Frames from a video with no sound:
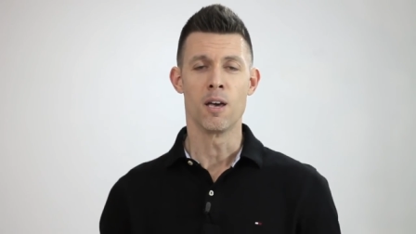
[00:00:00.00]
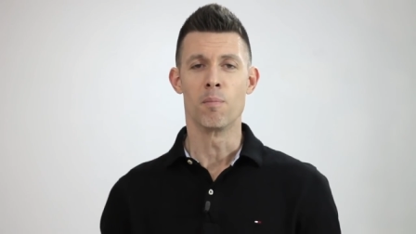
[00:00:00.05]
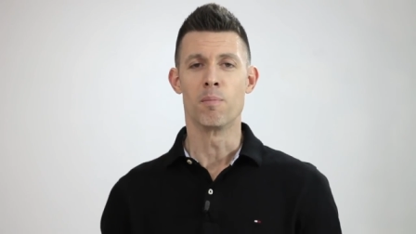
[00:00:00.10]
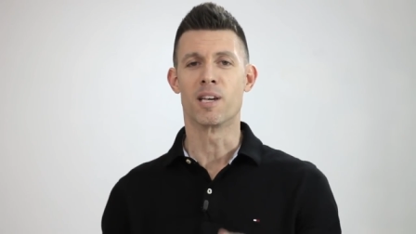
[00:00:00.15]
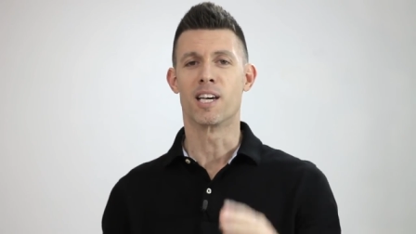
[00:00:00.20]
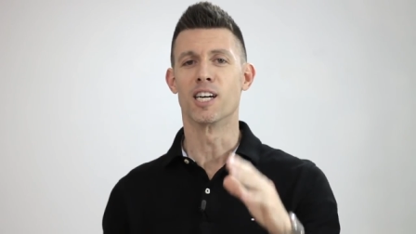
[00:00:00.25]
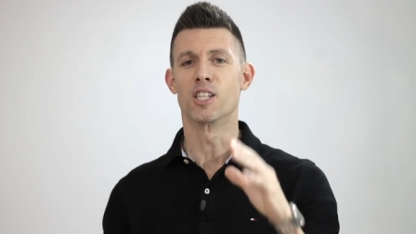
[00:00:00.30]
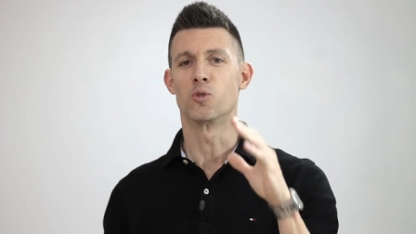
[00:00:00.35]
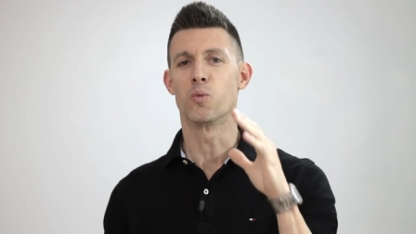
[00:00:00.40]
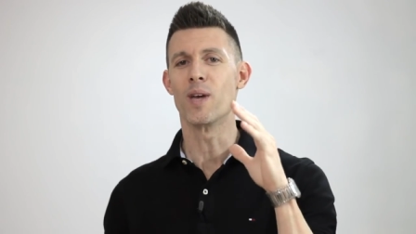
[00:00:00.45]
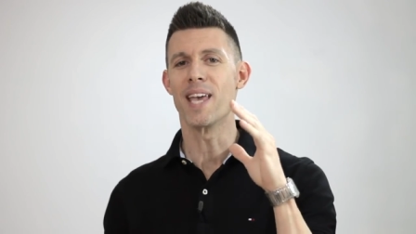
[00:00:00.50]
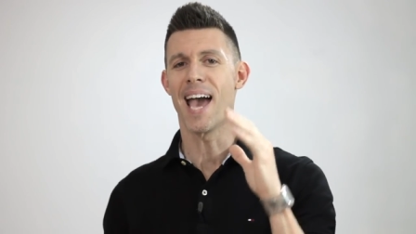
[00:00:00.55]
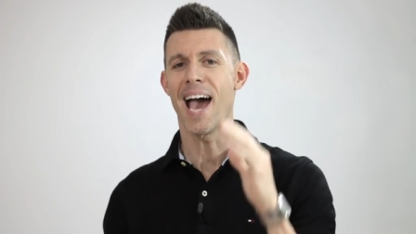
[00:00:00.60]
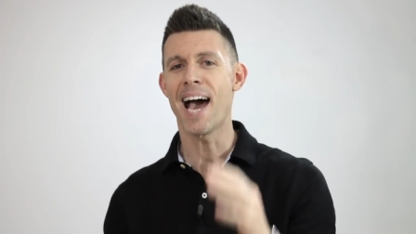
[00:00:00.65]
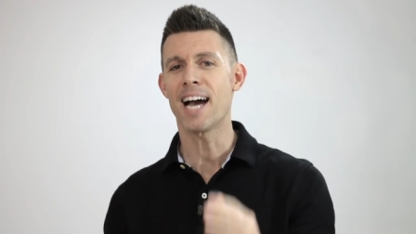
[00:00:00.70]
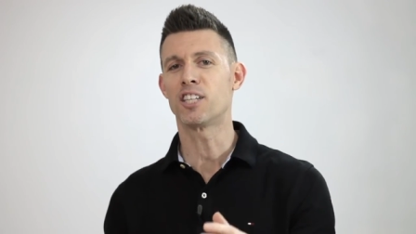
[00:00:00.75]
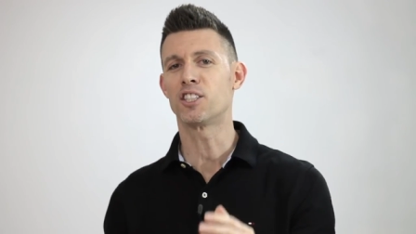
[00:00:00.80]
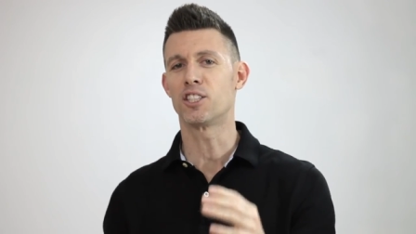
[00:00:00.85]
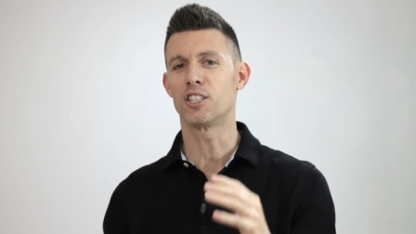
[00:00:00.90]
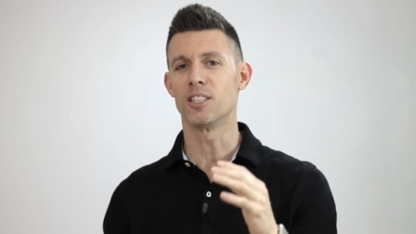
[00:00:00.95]
Because we
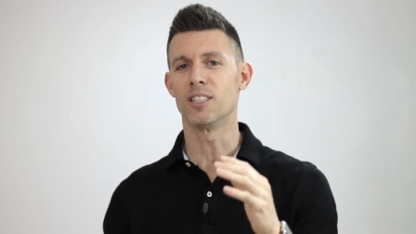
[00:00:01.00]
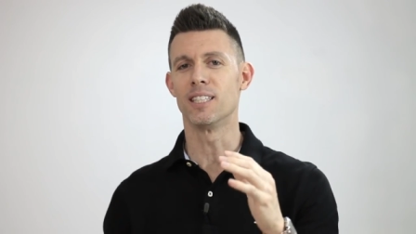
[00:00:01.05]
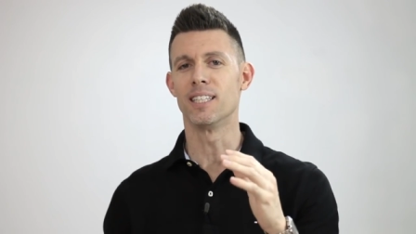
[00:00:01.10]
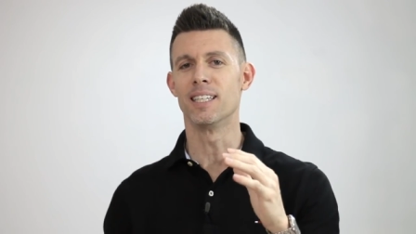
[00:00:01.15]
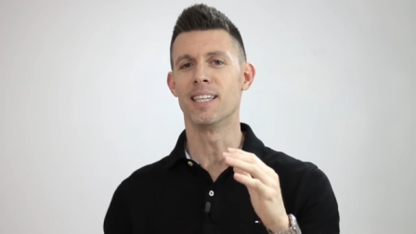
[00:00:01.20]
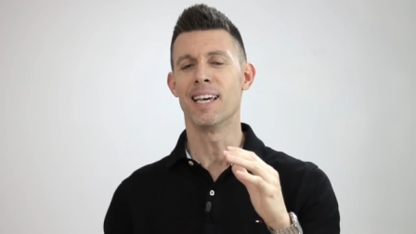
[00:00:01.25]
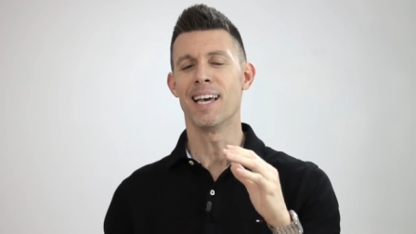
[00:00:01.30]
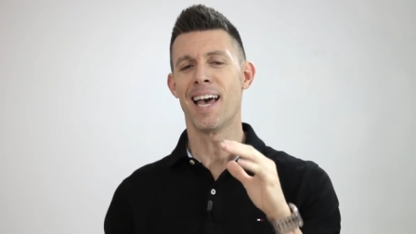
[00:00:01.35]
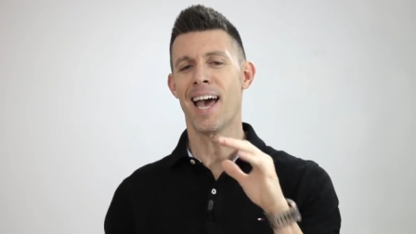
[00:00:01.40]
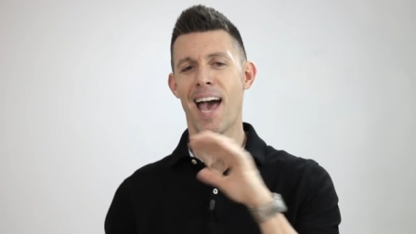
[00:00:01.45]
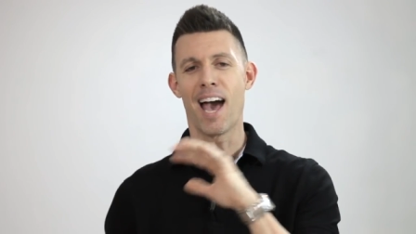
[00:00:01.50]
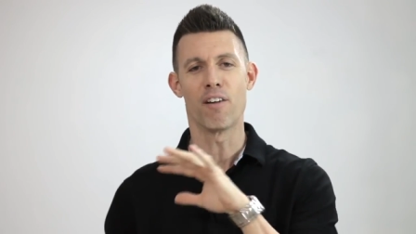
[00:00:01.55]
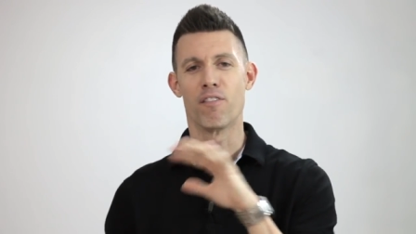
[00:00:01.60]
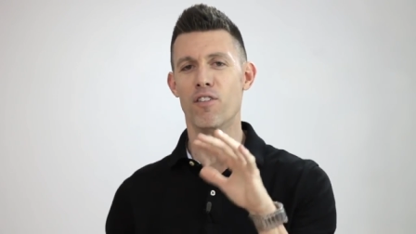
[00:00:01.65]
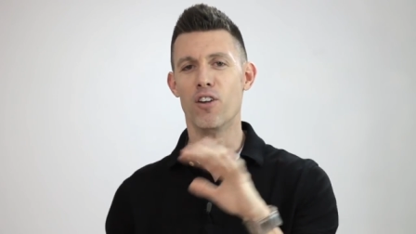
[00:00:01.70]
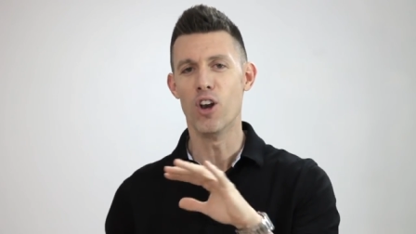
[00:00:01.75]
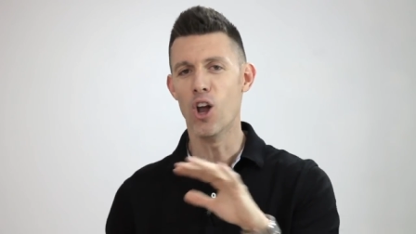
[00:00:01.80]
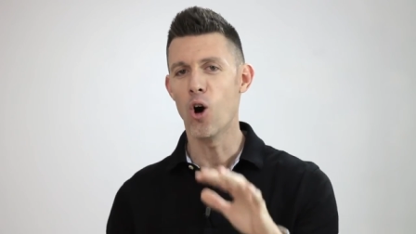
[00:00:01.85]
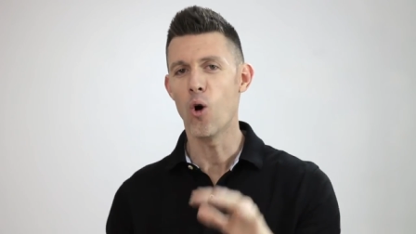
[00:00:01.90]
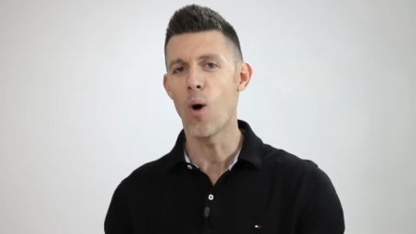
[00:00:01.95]
actually
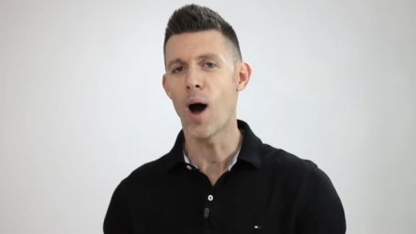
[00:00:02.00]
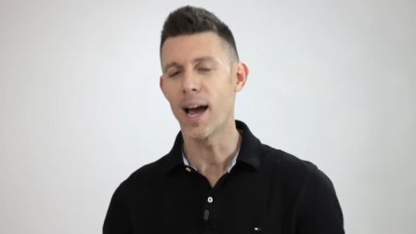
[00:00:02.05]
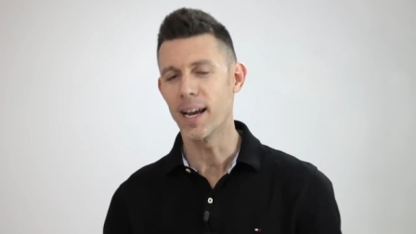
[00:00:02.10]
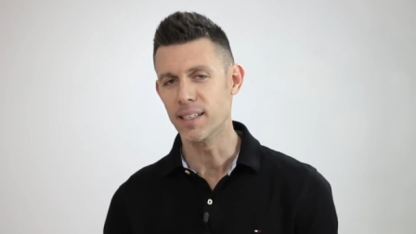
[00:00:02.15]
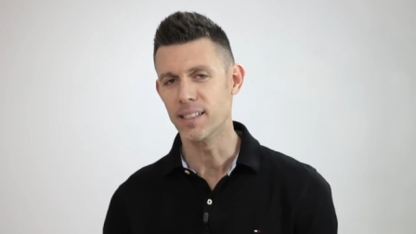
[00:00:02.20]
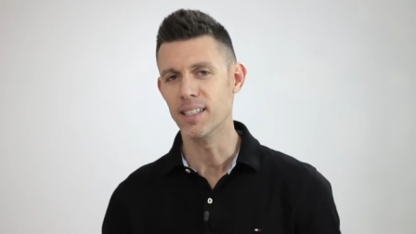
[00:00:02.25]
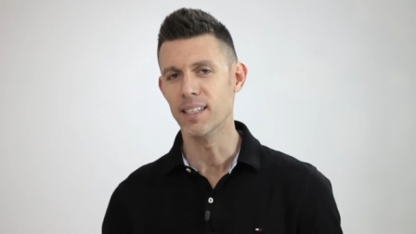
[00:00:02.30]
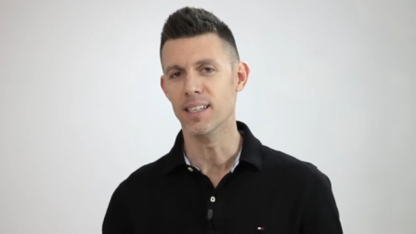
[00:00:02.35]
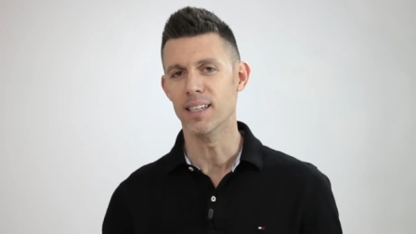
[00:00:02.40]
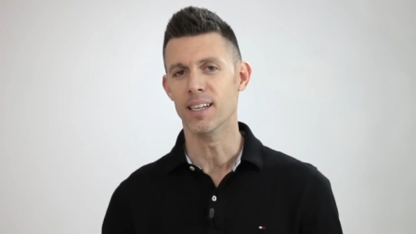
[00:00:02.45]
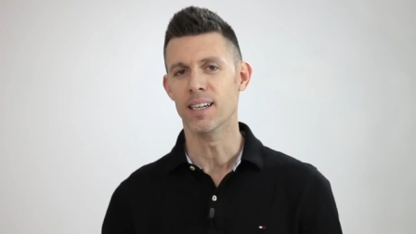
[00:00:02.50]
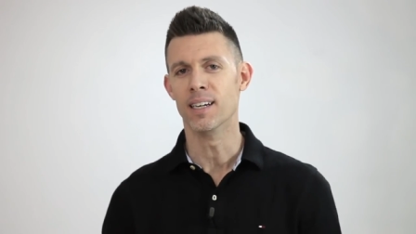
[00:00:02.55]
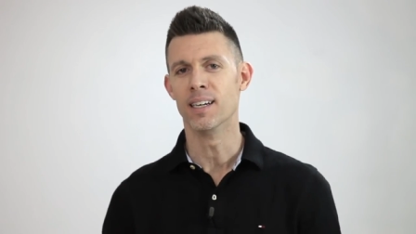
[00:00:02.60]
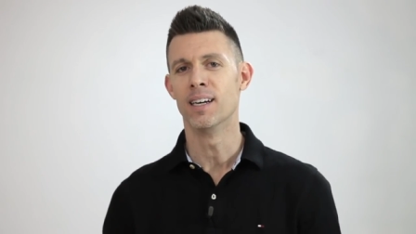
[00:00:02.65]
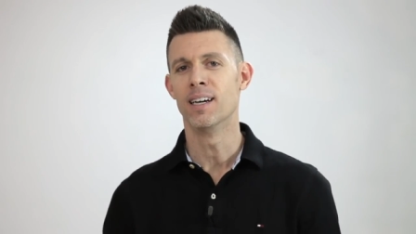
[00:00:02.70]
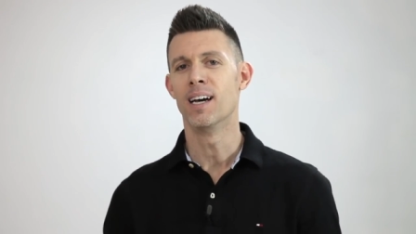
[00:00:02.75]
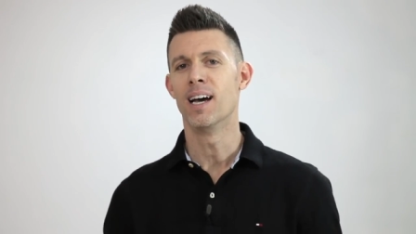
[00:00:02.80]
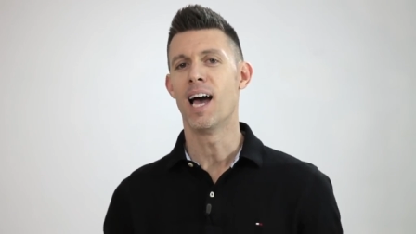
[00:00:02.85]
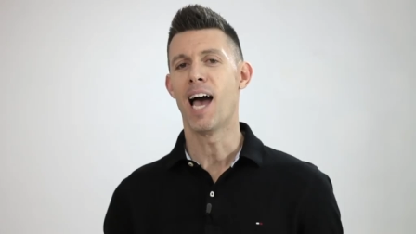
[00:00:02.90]
have no idea